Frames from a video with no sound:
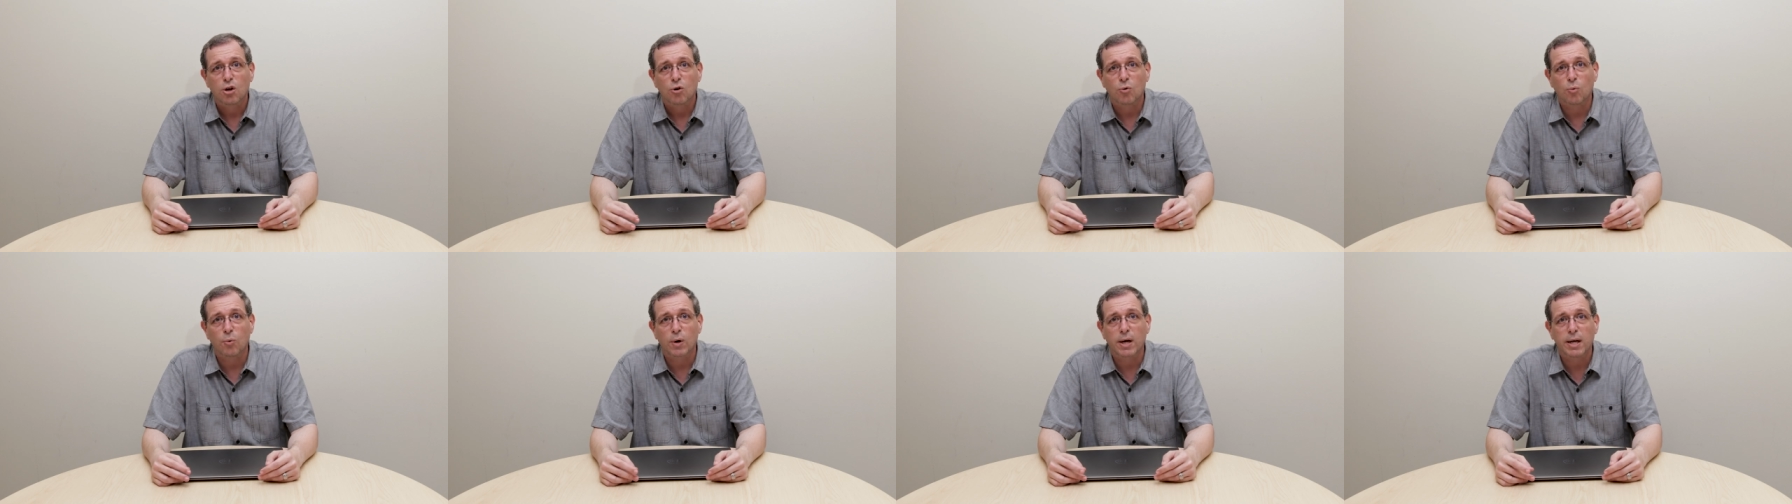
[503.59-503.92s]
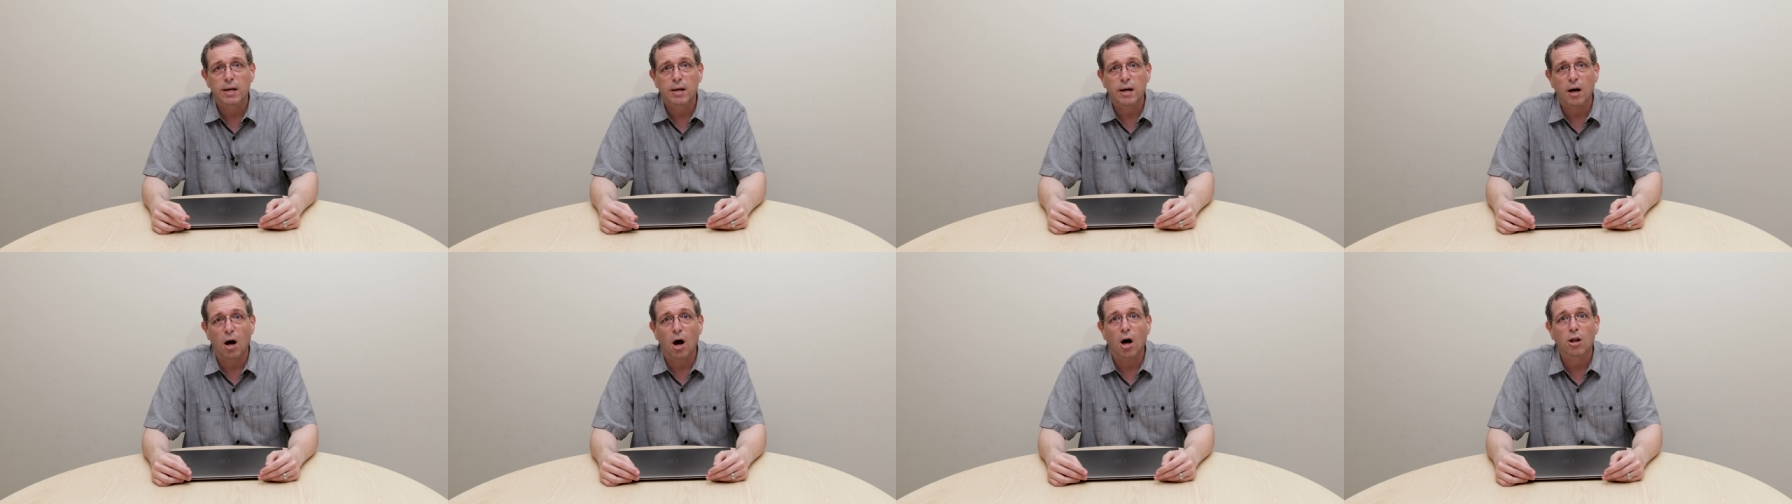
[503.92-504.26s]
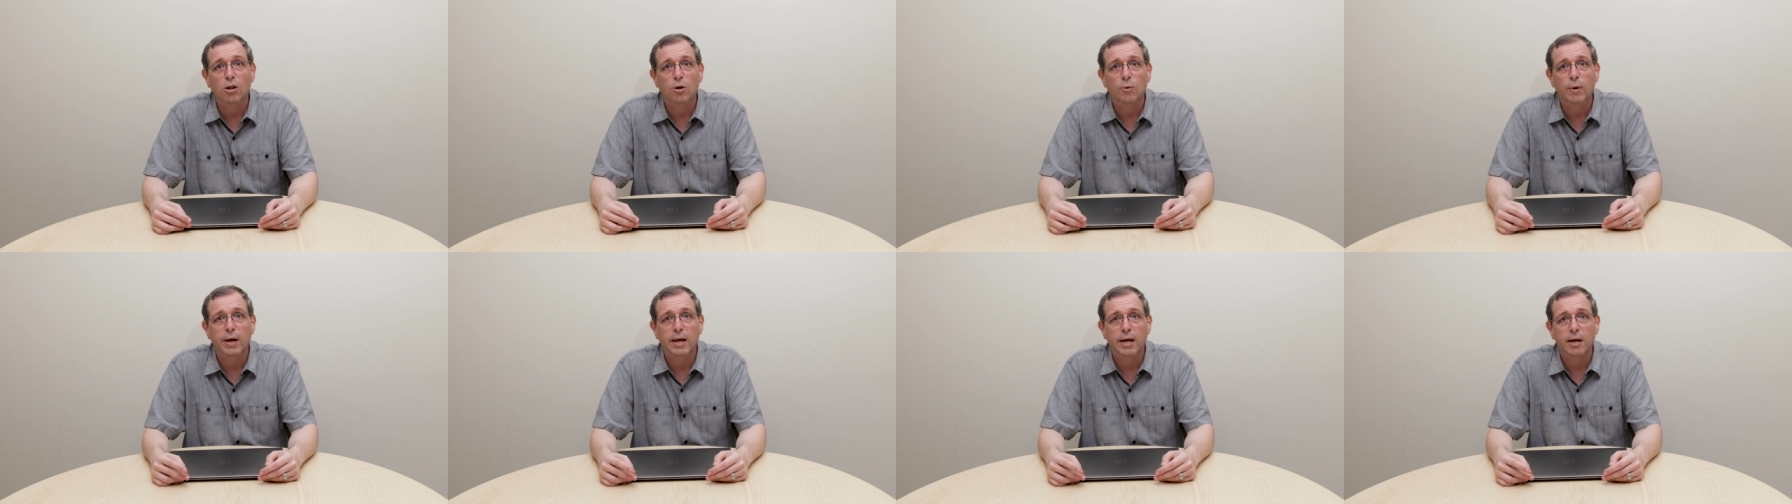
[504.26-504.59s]
with
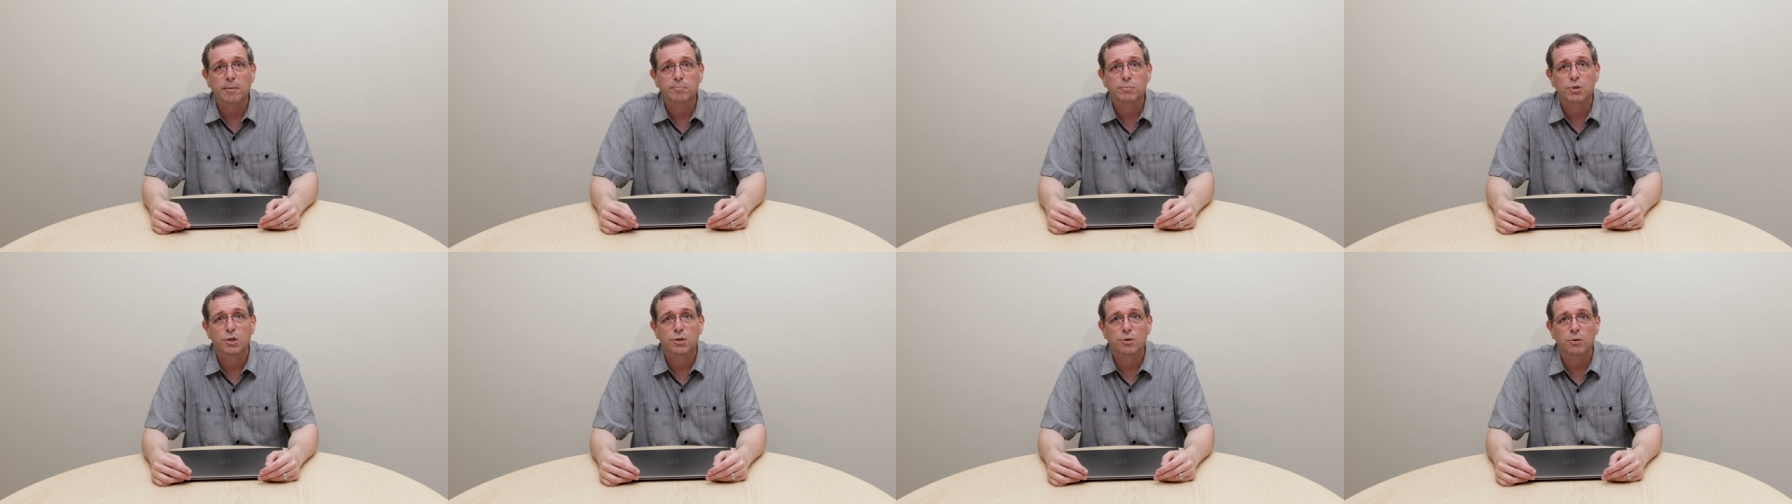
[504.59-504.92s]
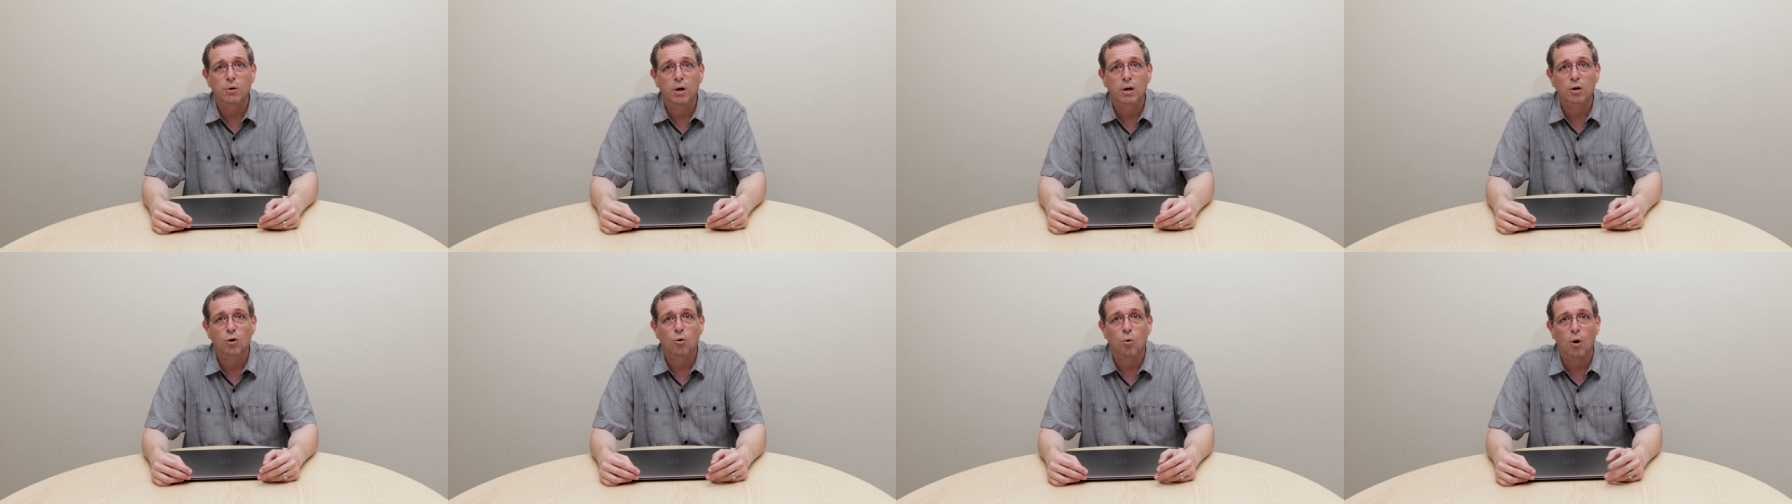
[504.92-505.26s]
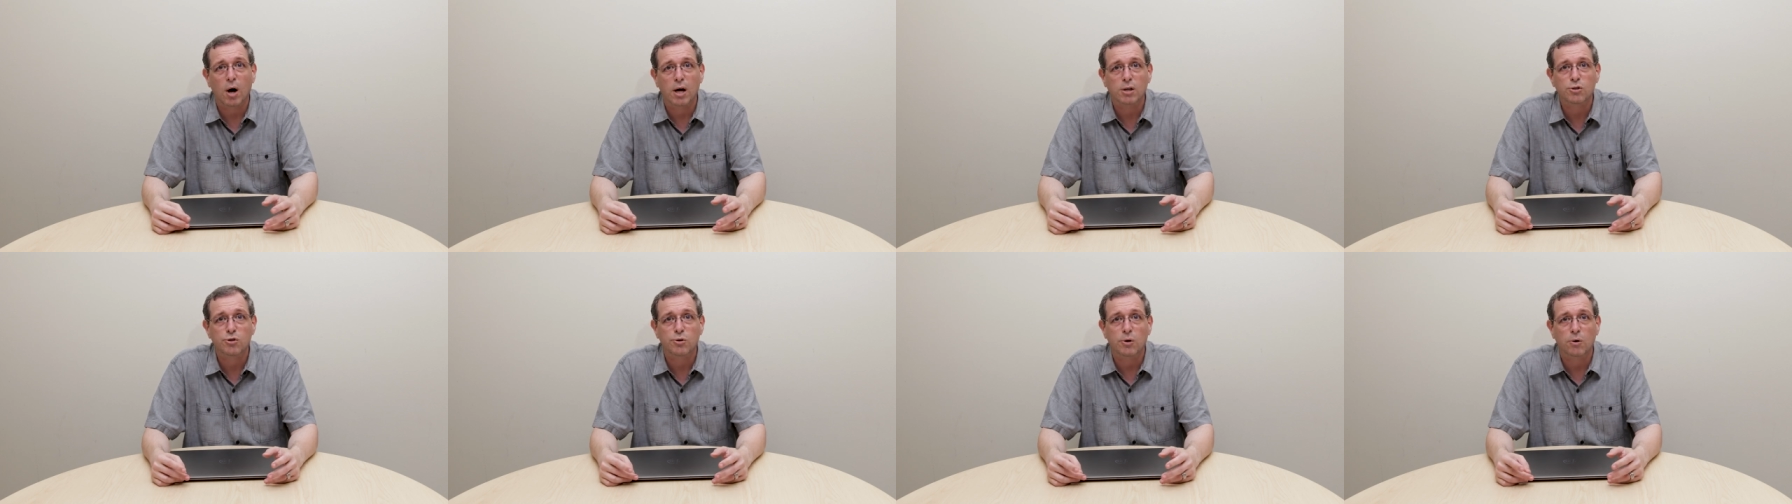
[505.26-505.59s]
all the way up to a
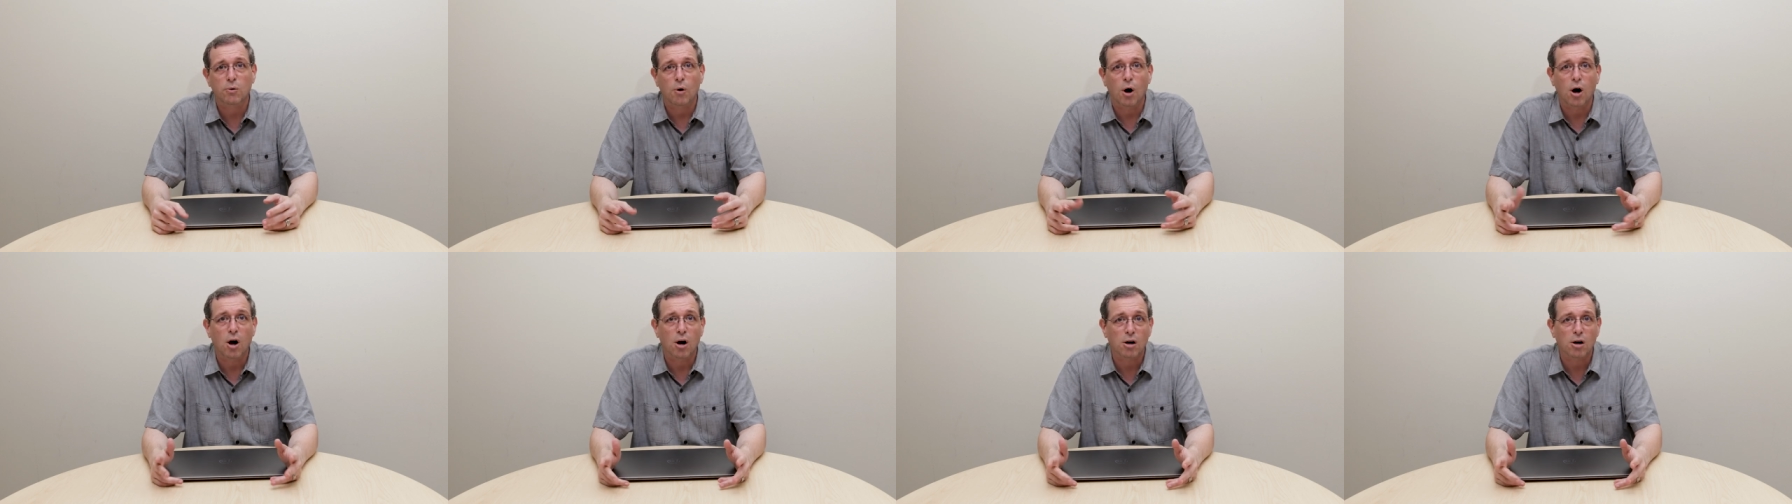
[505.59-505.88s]
Quadro